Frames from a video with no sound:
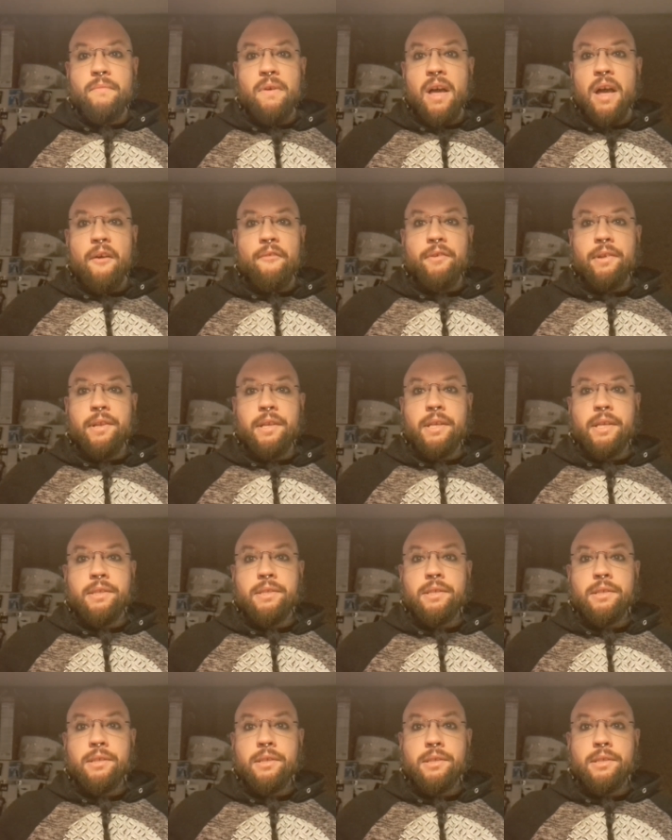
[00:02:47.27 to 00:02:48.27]
everything
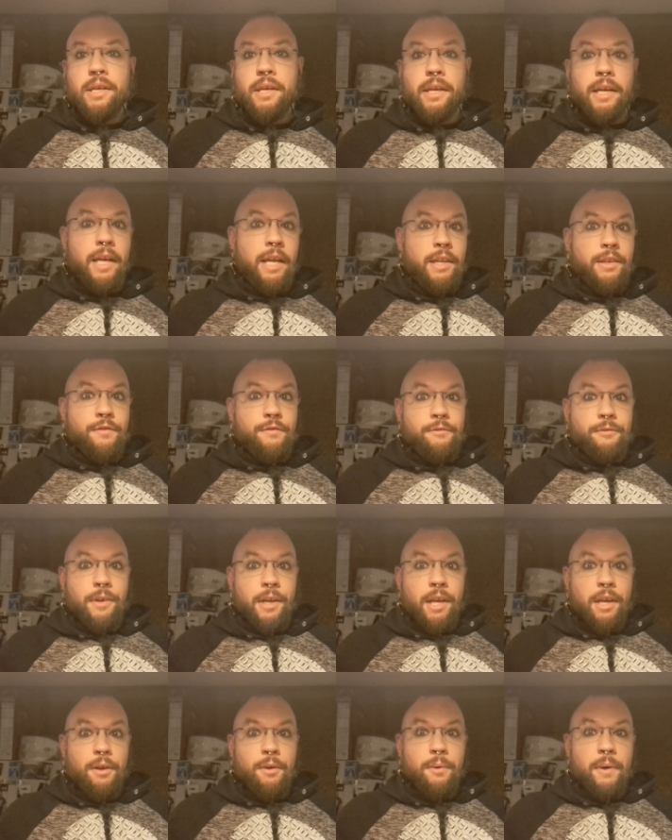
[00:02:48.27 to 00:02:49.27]
that's in the sink. It's
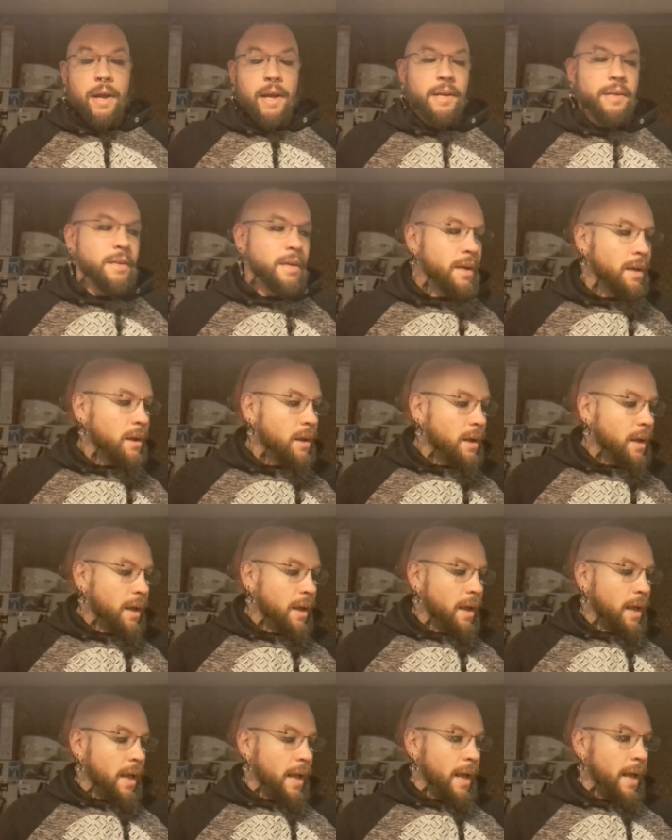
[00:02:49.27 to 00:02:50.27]
freaking great.
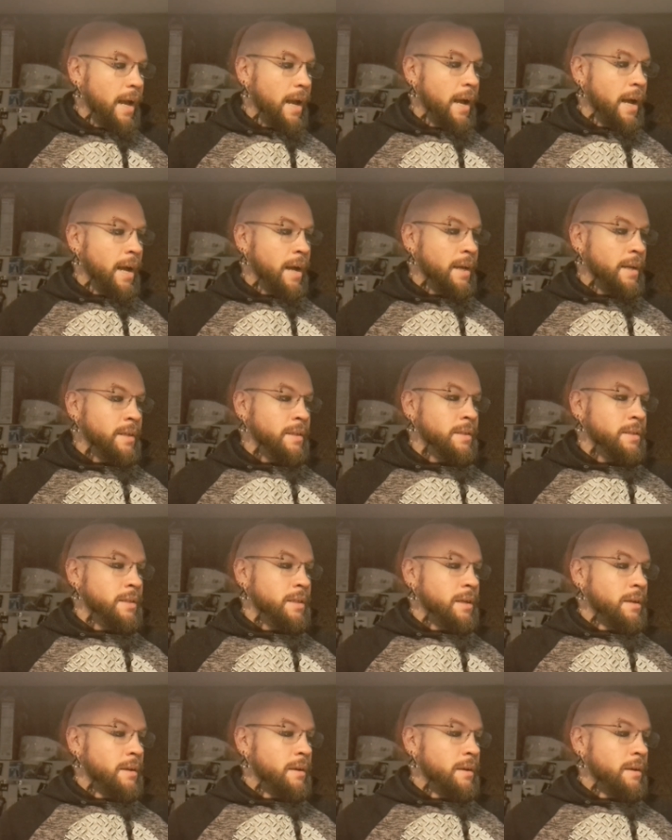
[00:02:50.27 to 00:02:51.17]
And